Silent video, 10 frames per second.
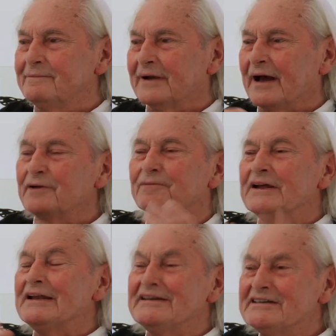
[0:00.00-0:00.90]
kind of
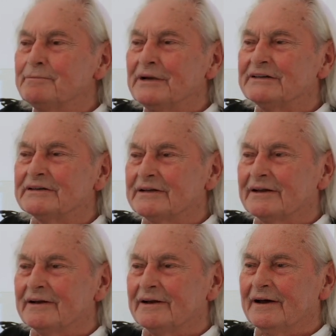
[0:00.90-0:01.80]
intimate
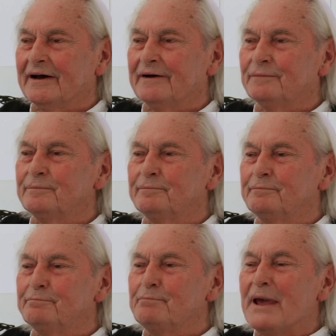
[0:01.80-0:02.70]

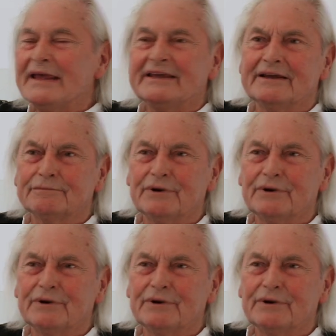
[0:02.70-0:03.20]
making